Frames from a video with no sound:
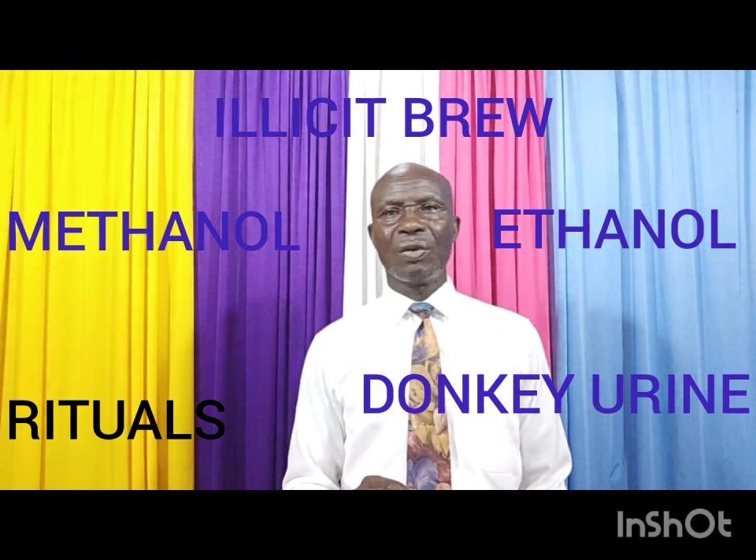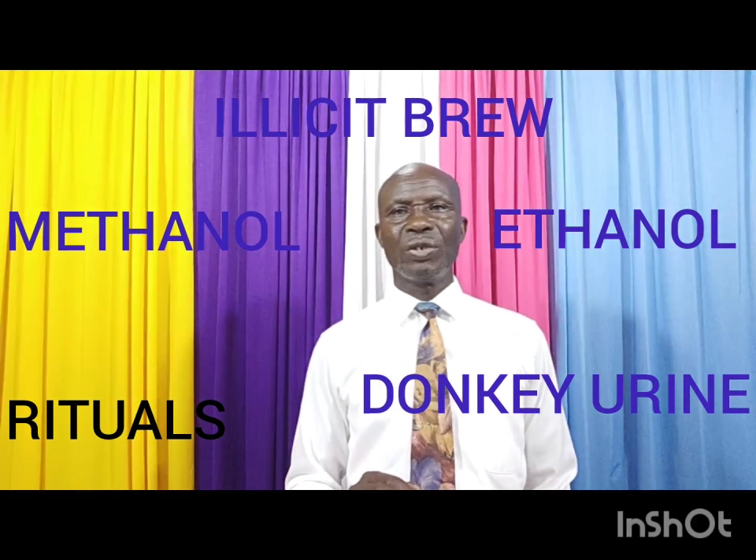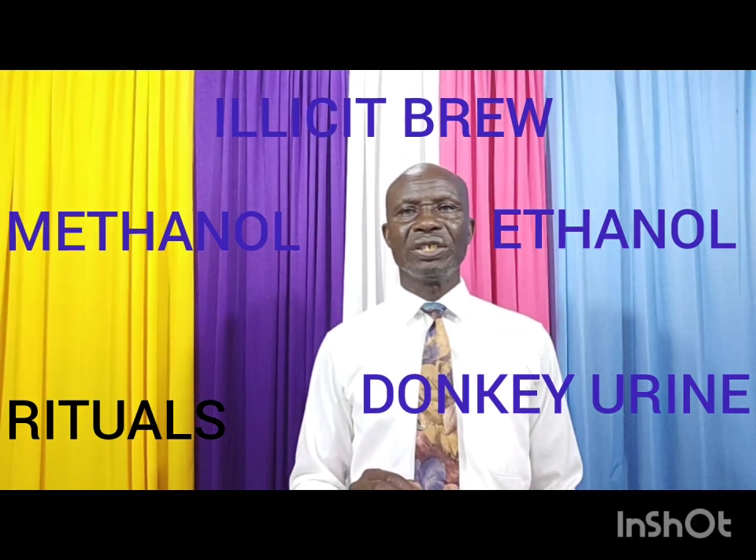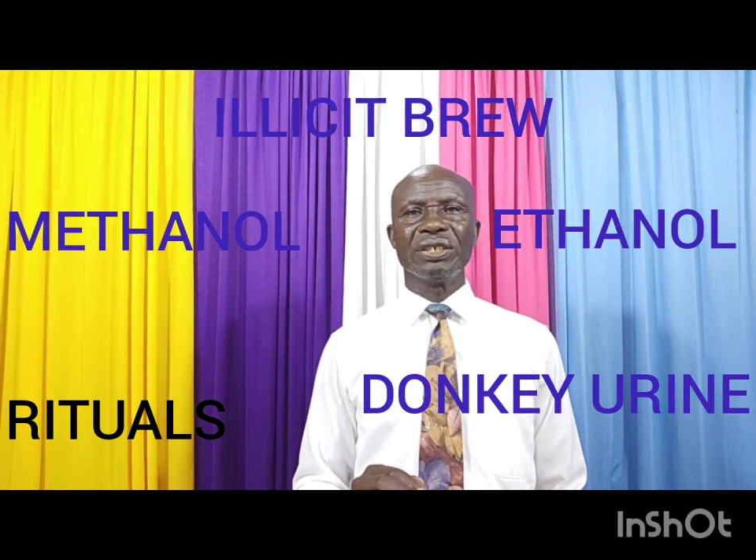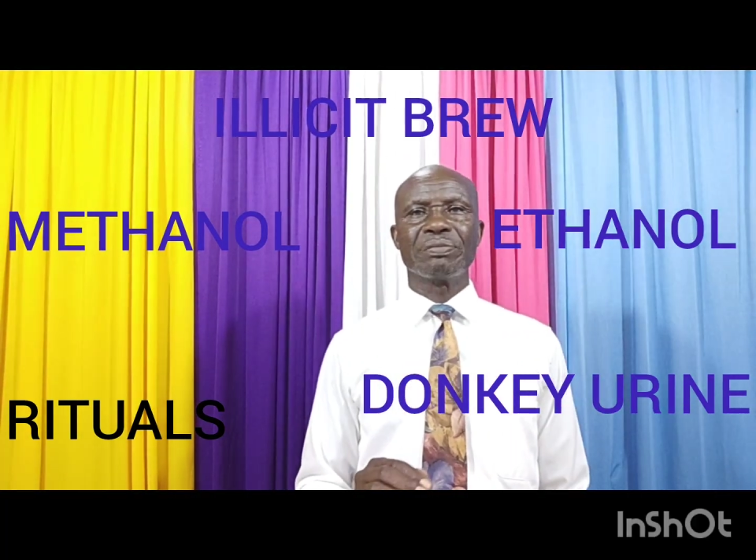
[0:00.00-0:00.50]

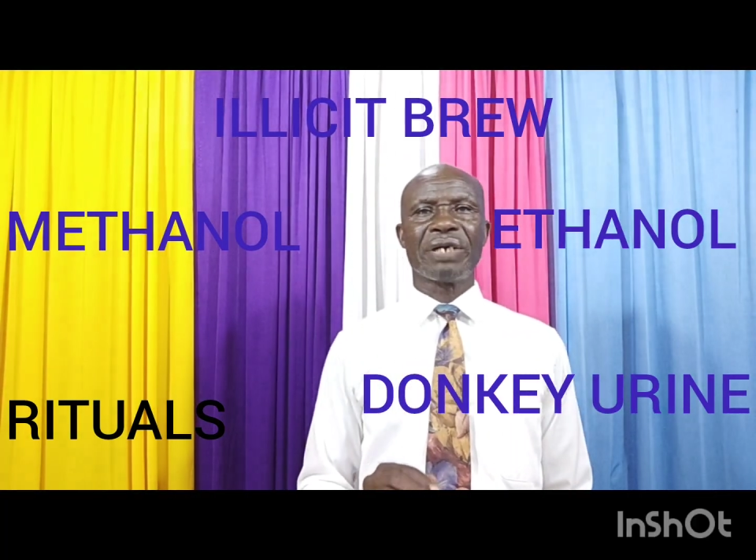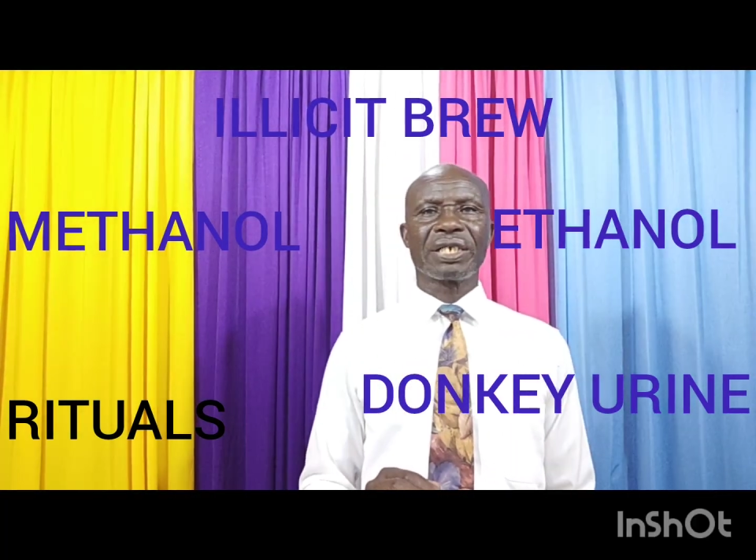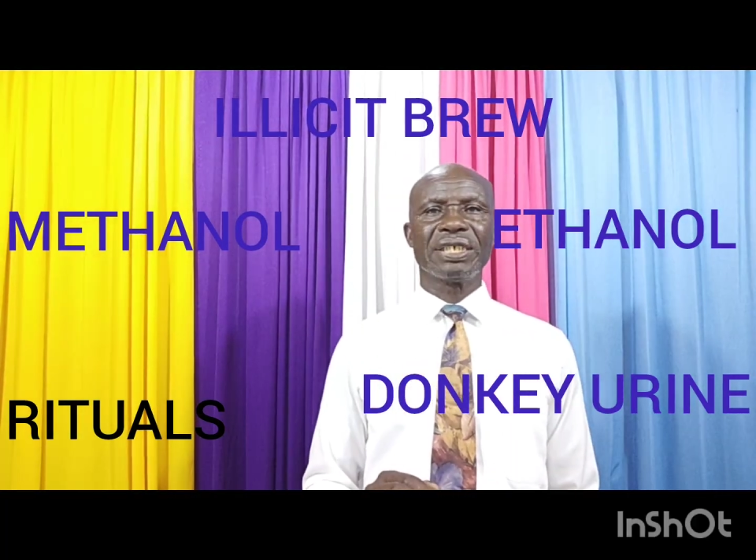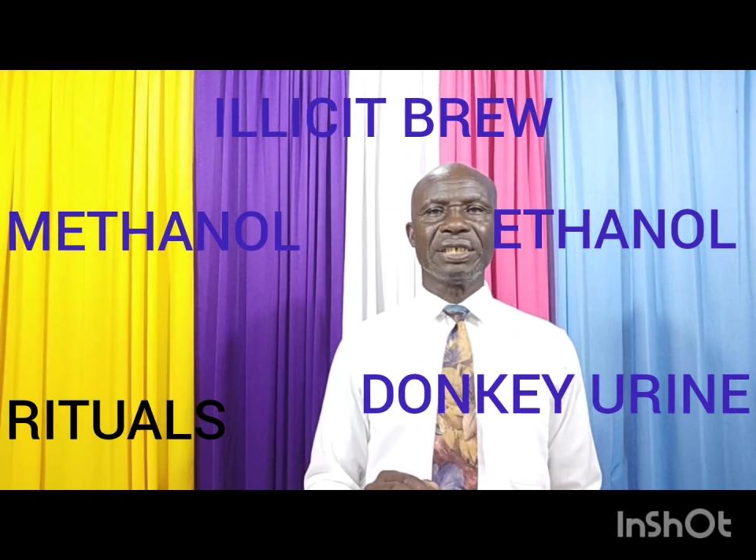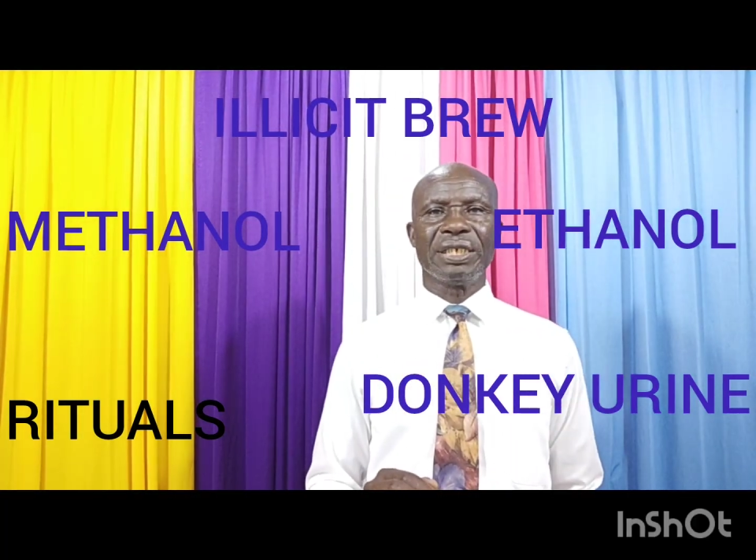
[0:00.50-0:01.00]
which is
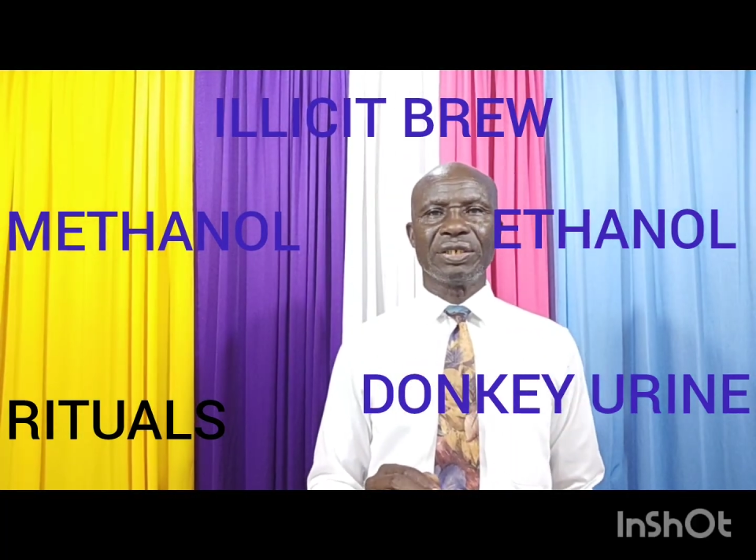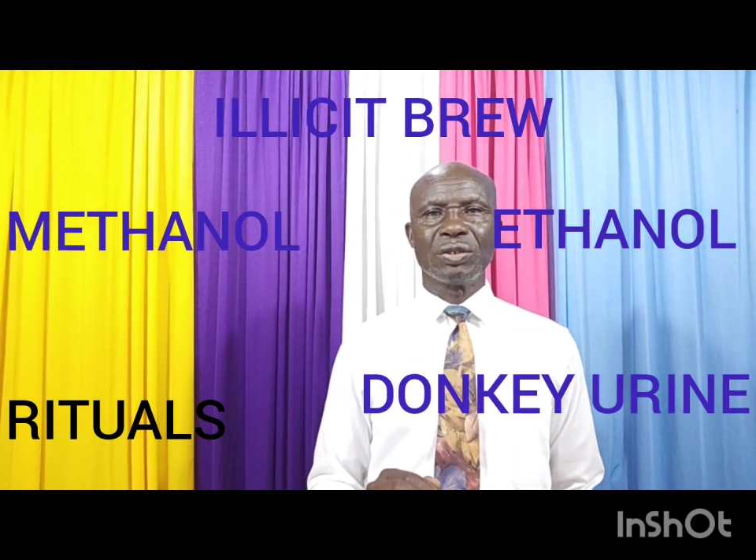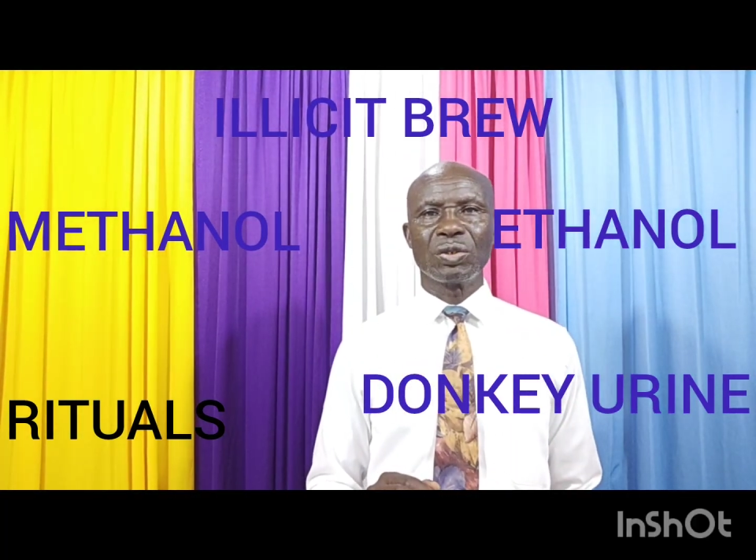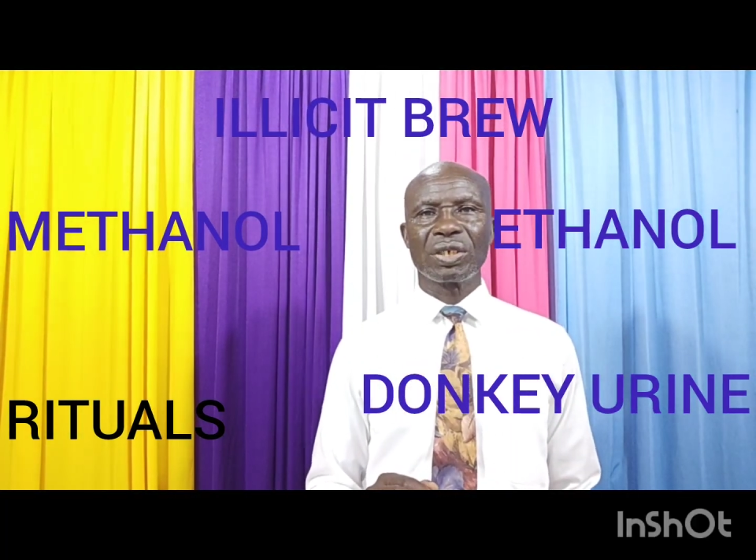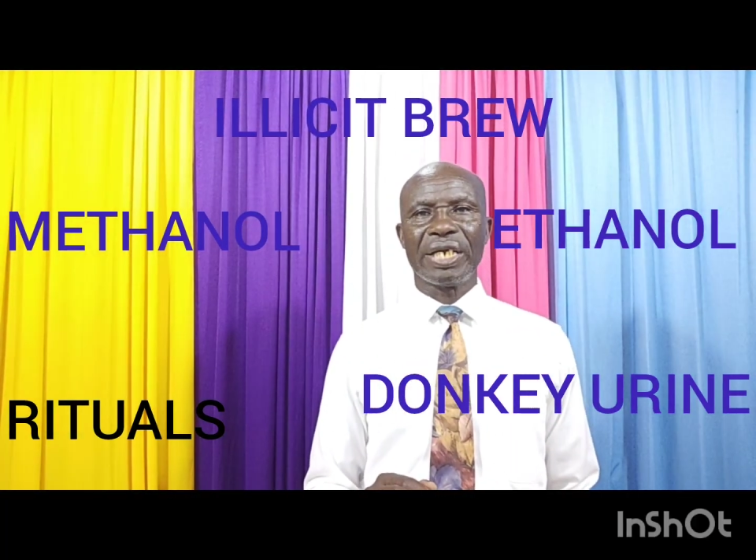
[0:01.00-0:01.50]
packed to
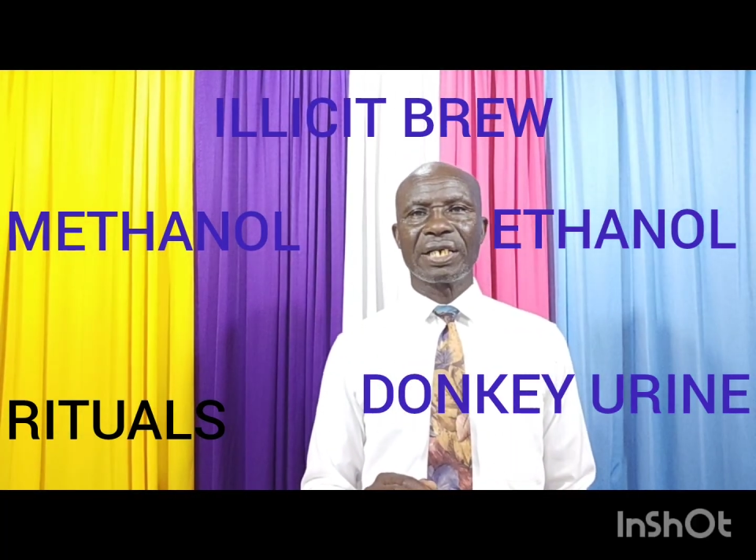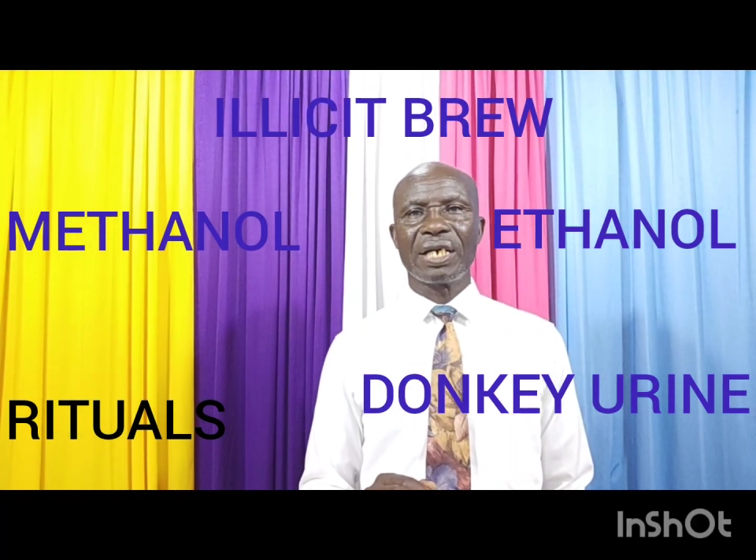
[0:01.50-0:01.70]
look like